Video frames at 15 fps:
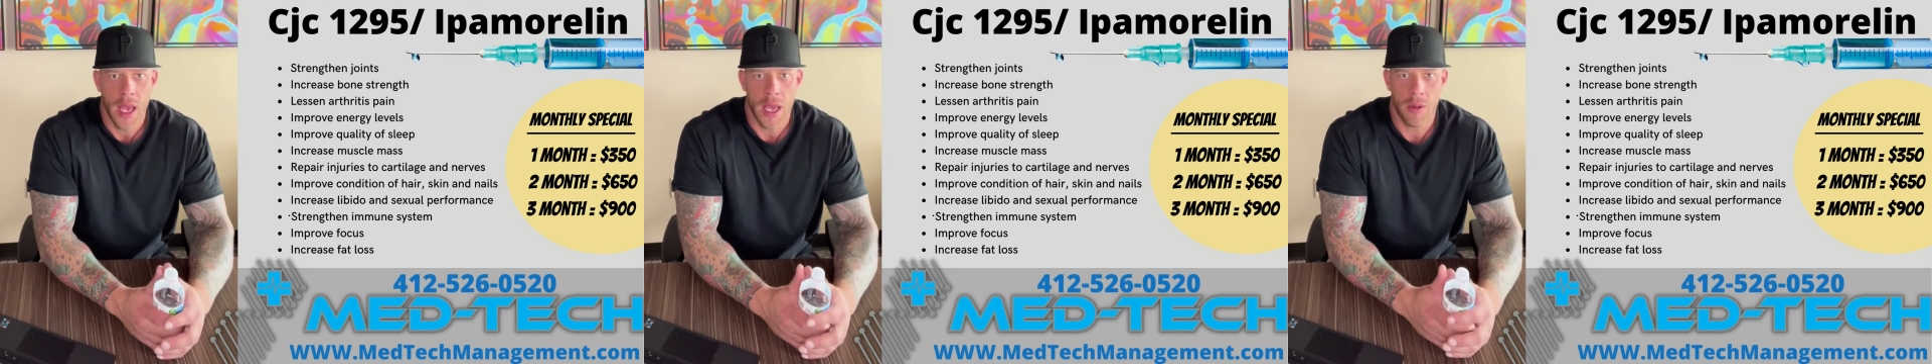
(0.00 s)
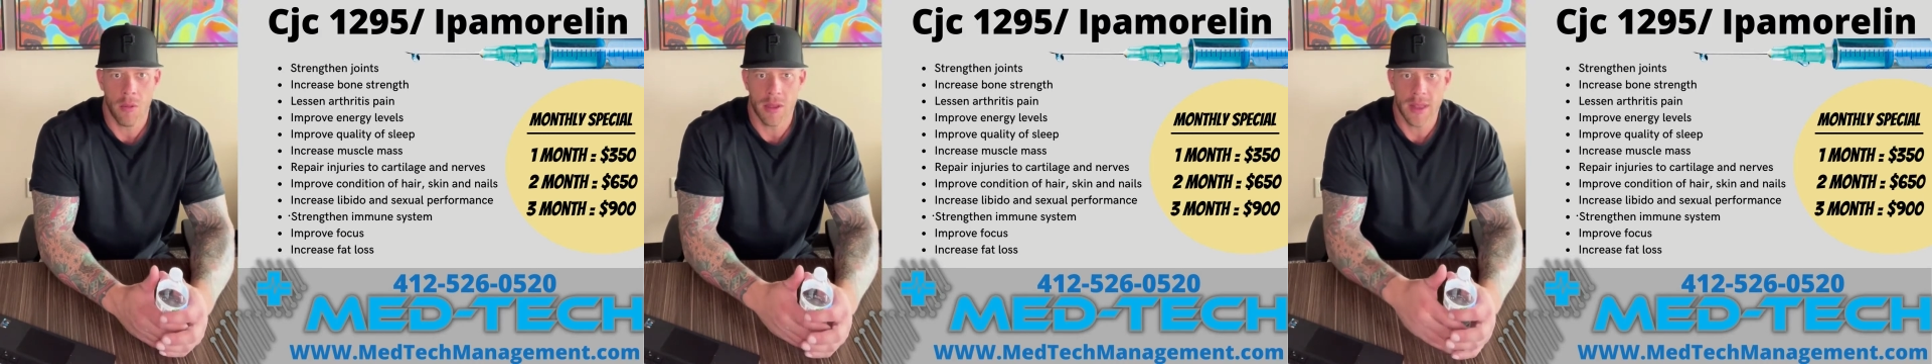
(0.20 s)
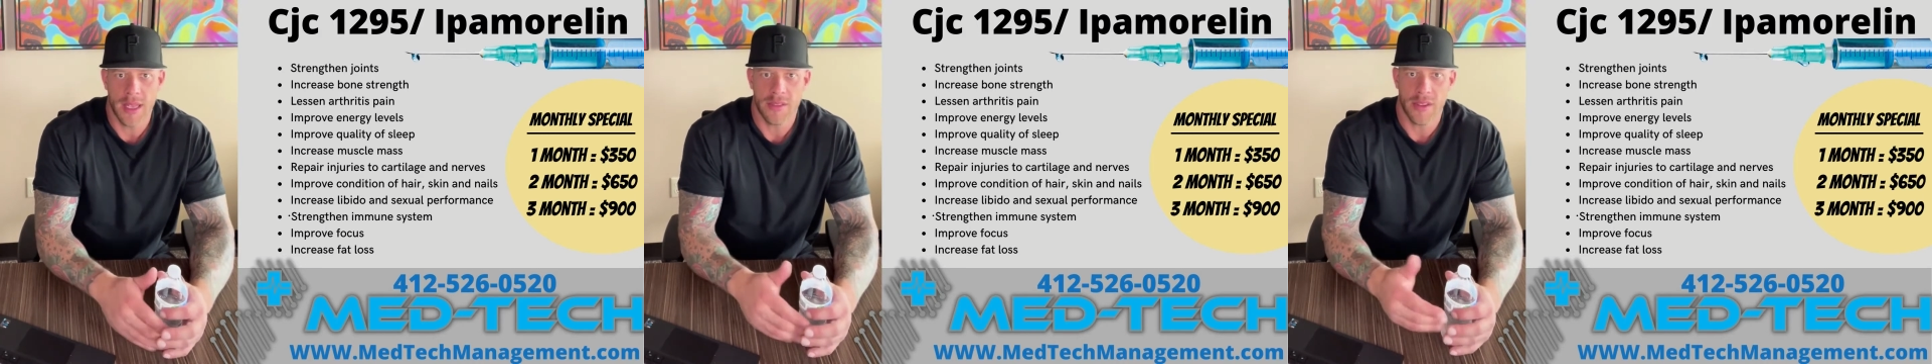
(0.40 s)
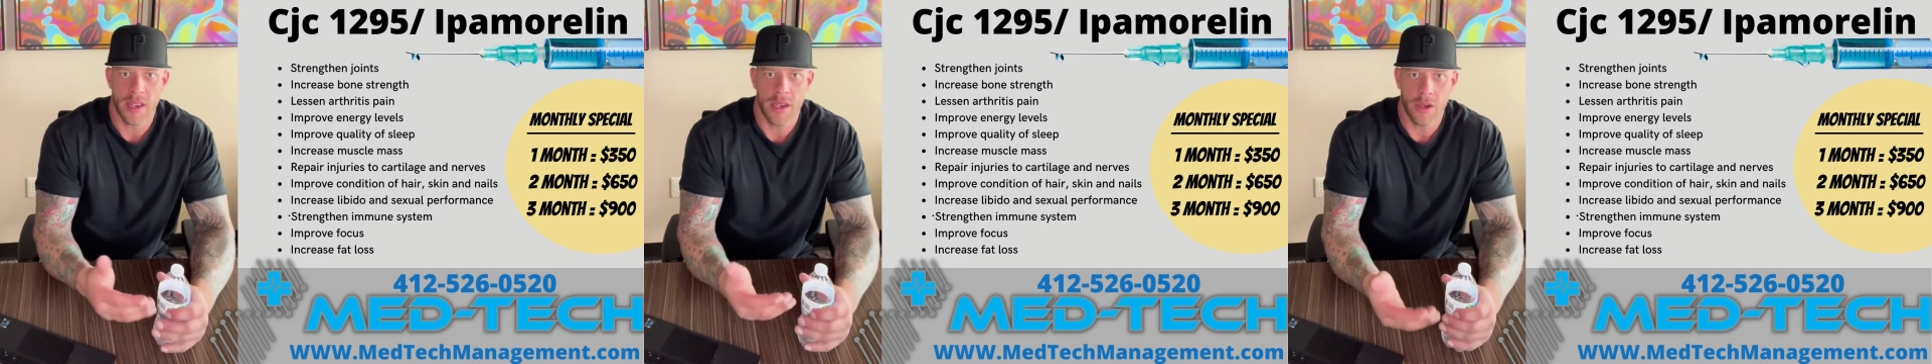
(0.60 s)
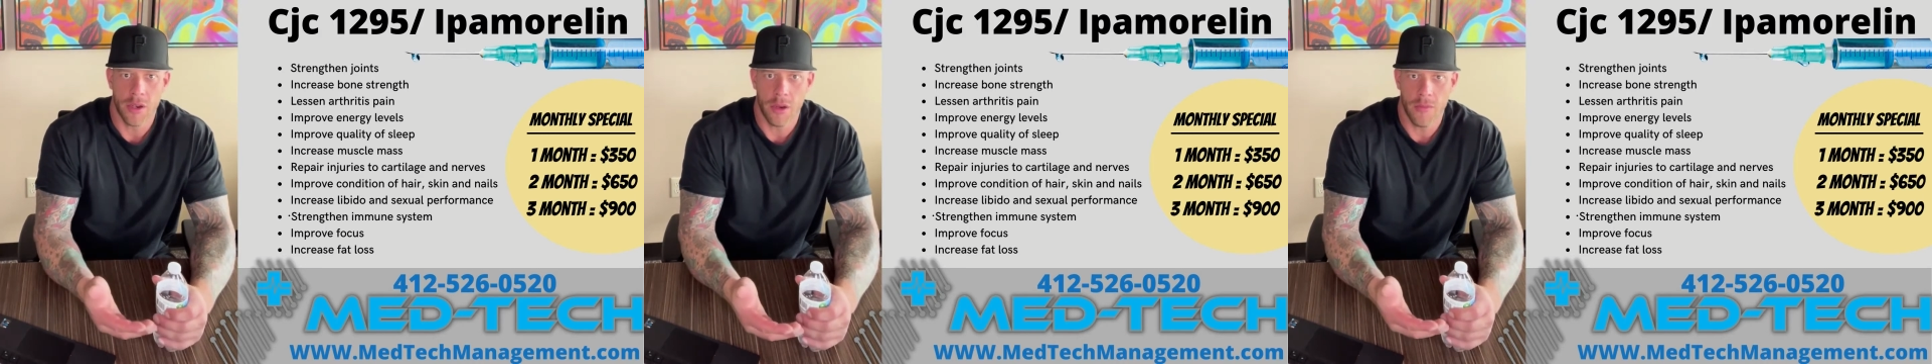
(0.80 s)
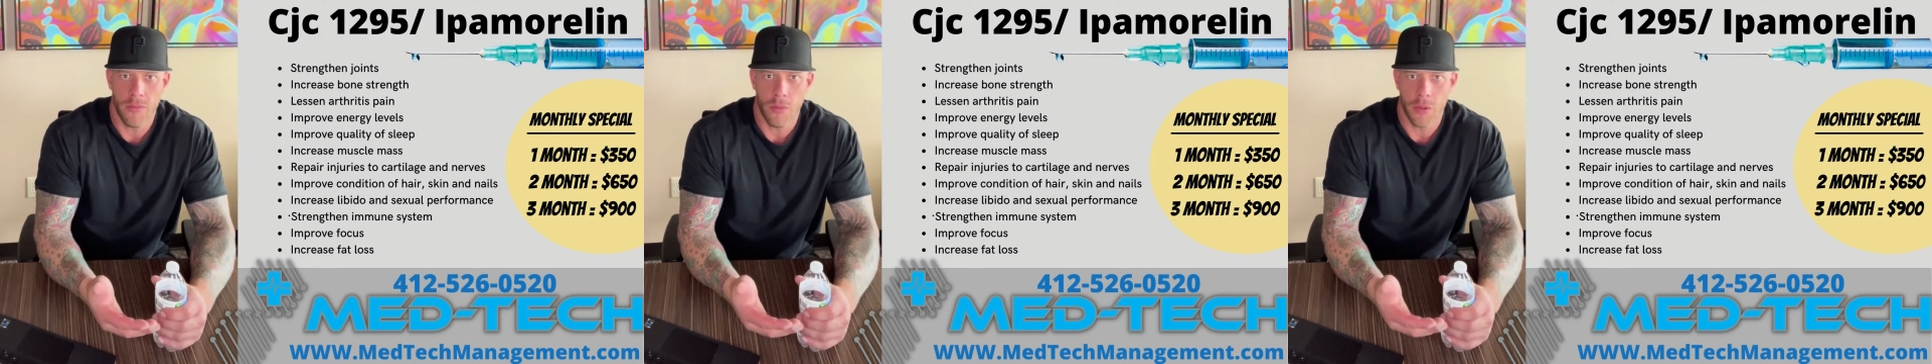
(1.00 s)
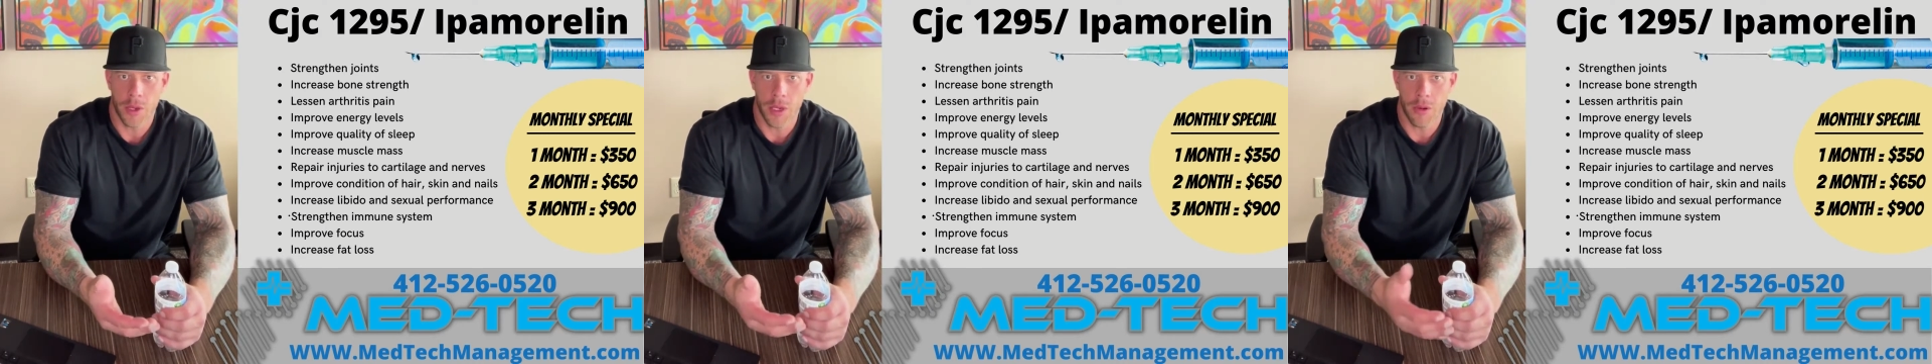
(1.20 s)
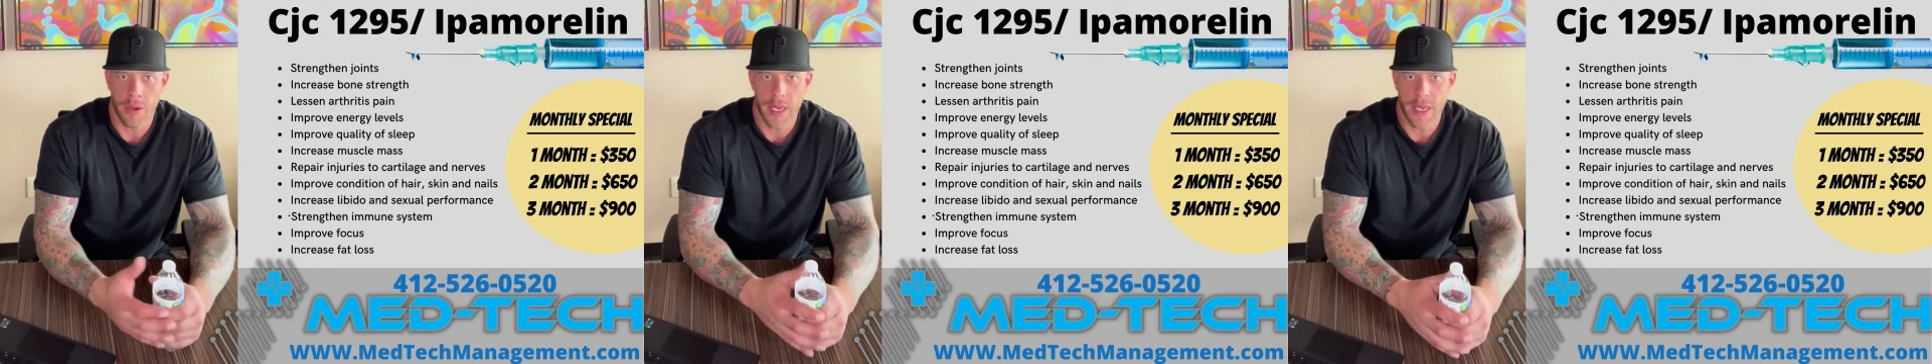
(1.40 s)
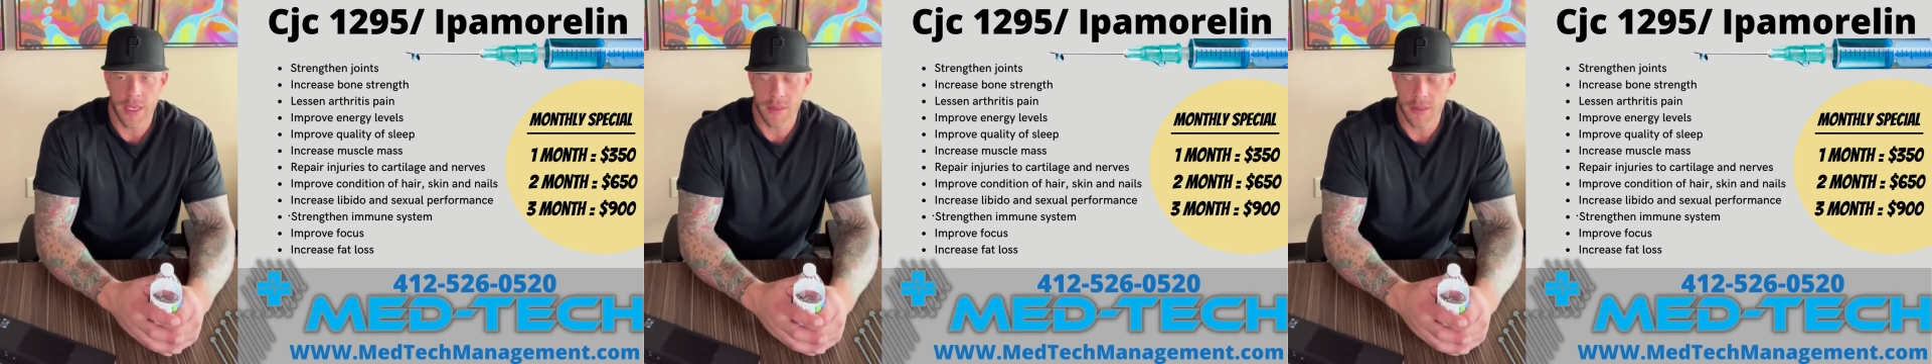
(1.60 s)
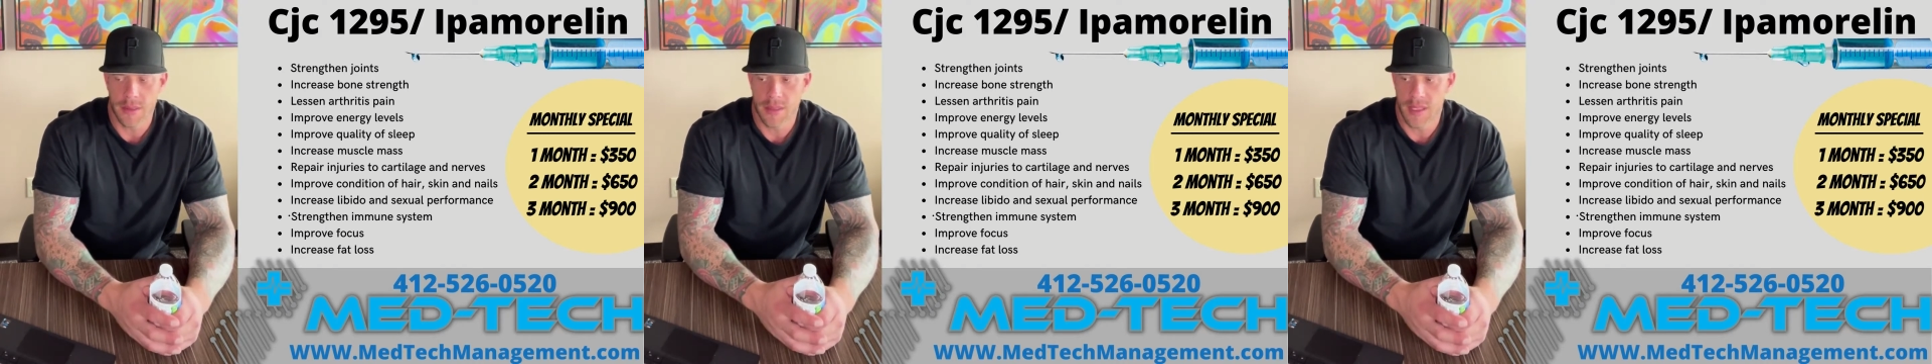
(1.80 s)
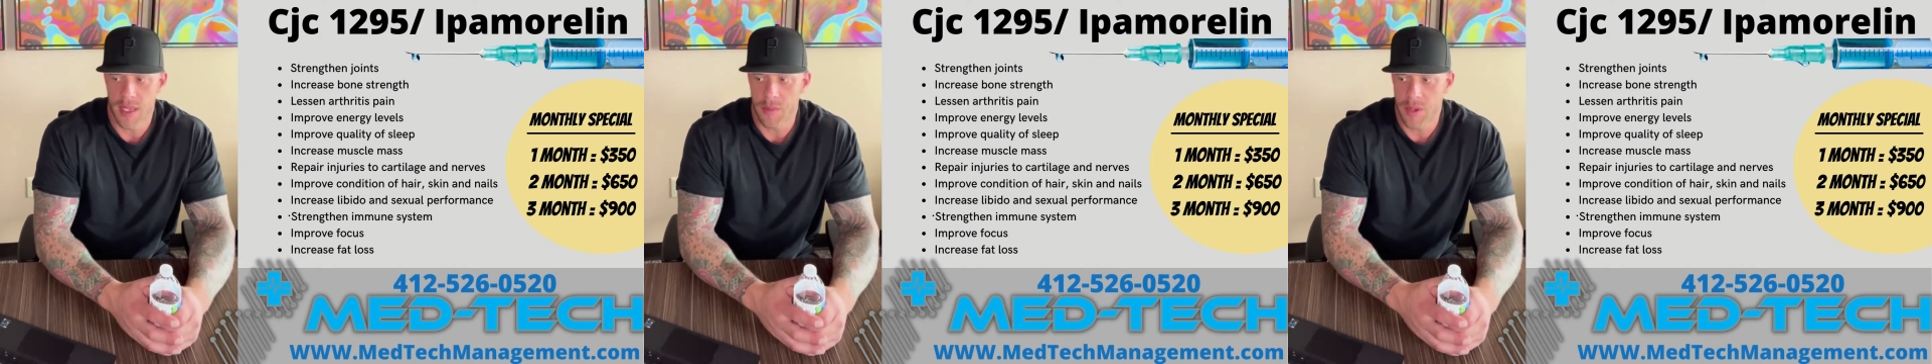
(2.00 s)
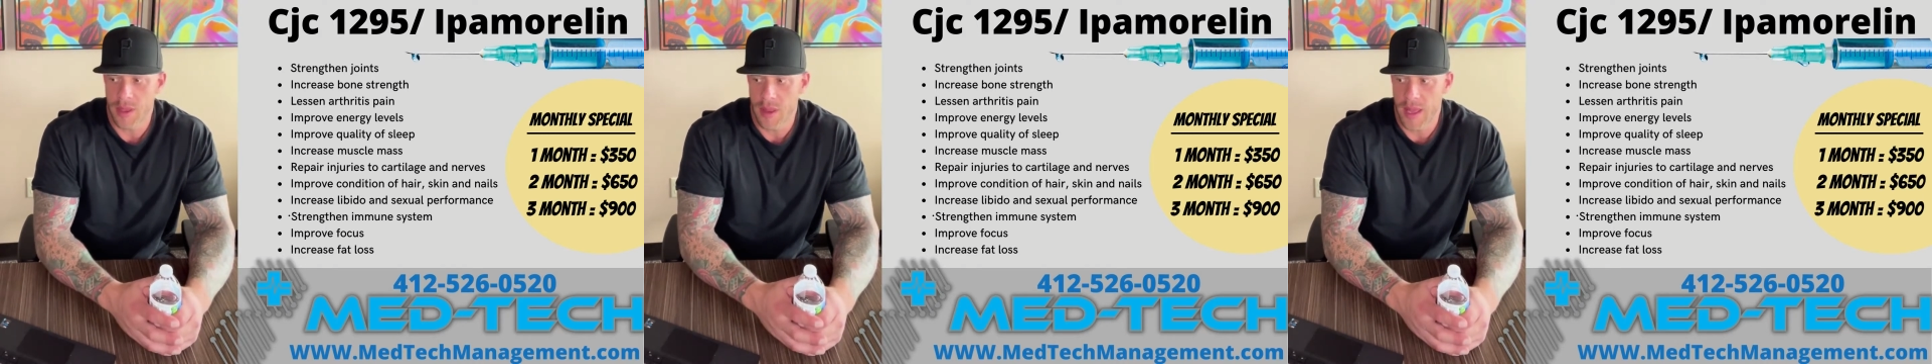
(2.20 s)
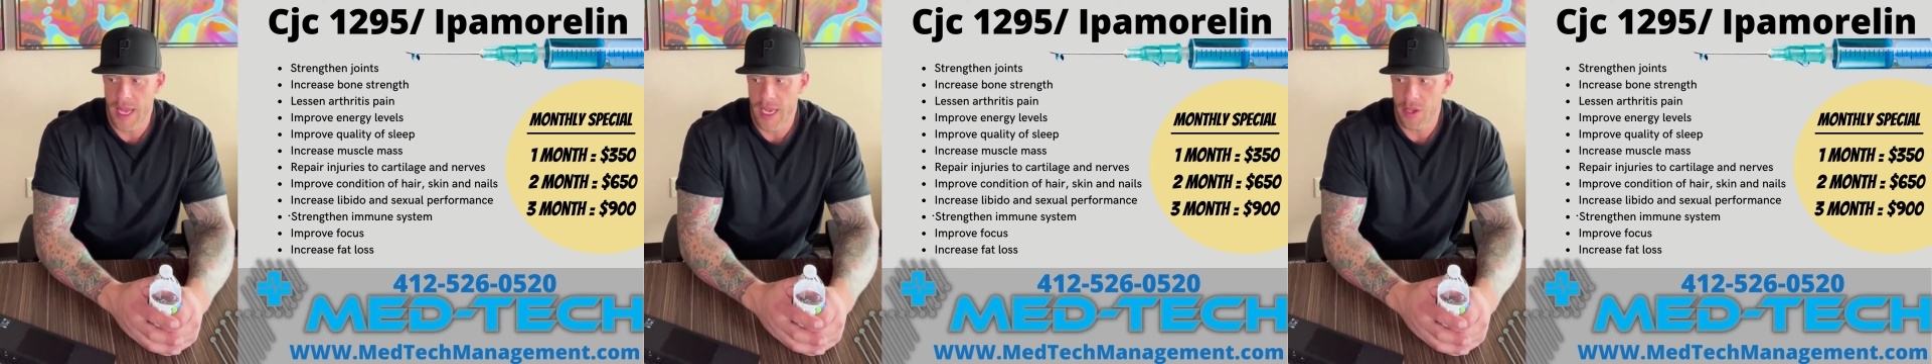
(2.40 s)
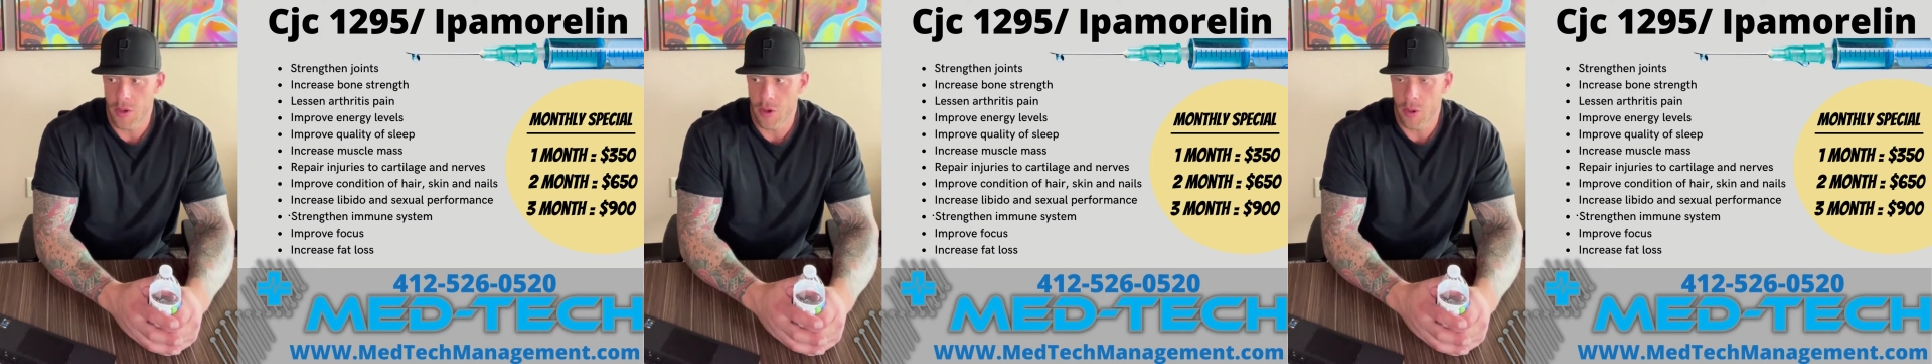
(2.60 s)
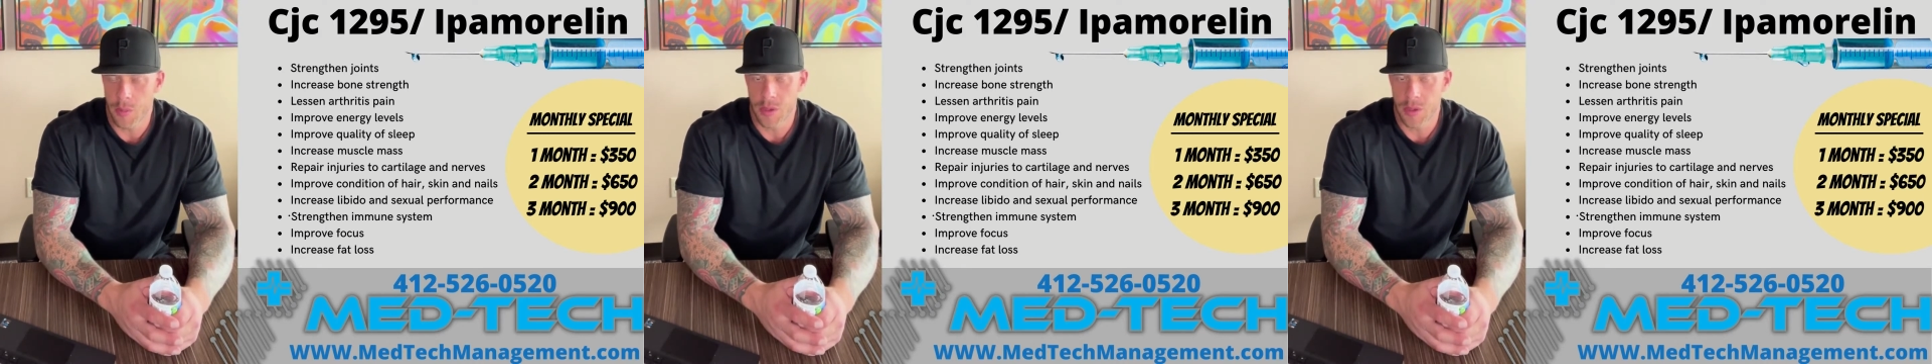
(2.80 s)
And what that's going to do for you is stimulate your